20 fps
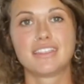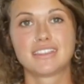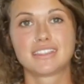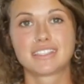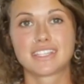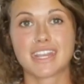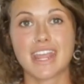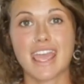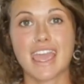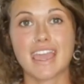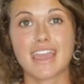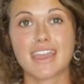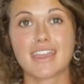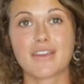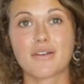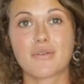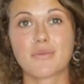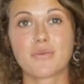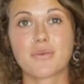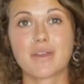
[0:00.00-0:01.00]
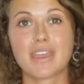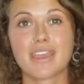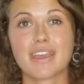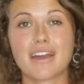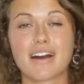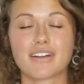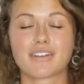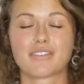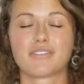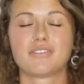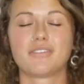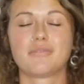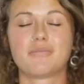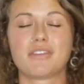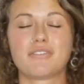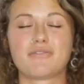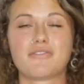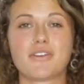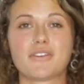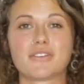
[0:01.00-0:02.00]
Today we are going to
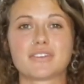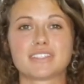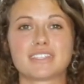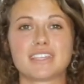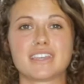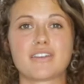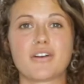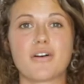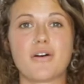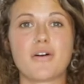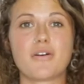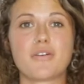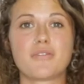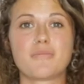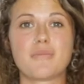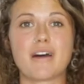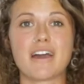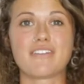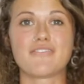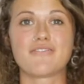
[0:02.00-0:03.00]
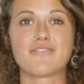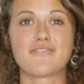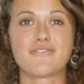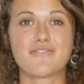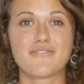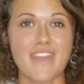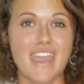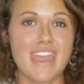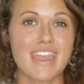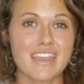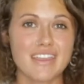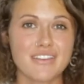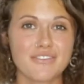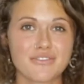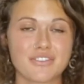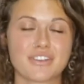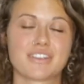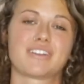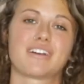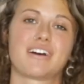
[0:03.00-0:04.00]
be focusing on my
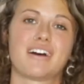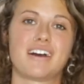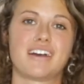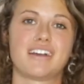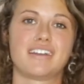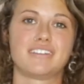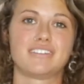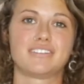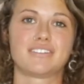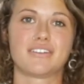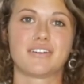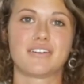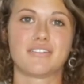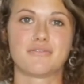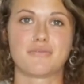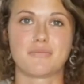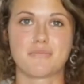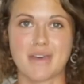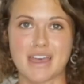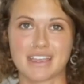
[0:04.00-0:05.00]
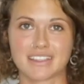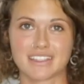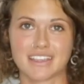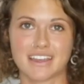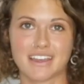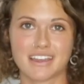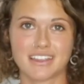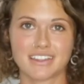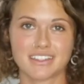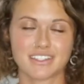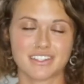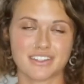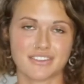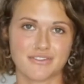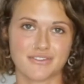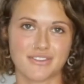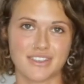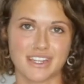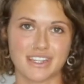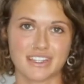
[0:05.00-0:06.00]
favorite kind of massage to
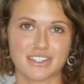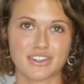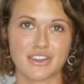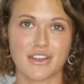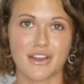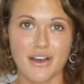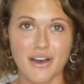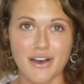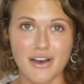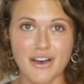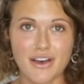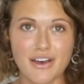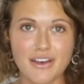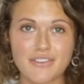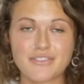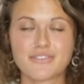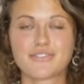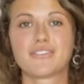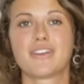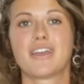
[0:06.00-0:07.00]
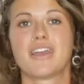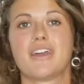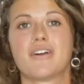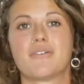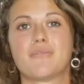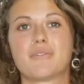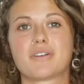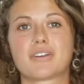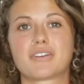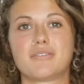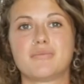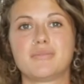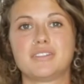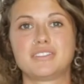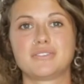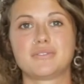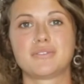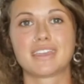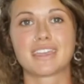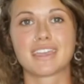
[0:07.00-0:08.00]
finish off. We're going to be
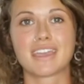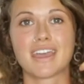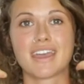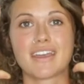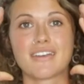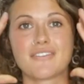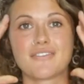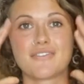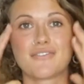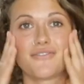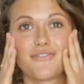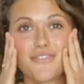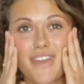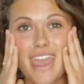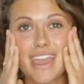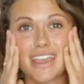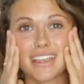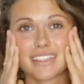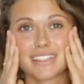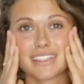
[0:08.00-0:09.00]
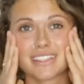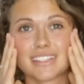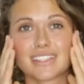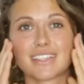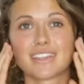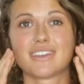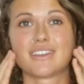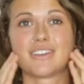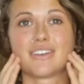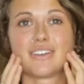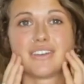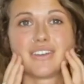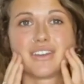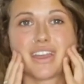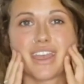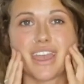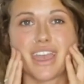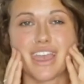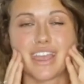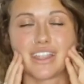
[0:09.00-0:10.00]
doing face
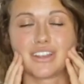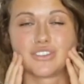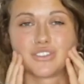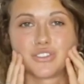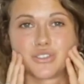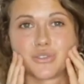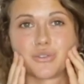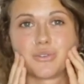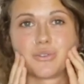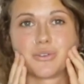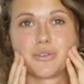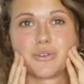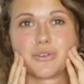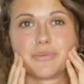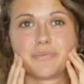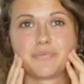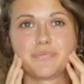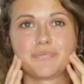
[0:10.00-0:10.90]
and jaw.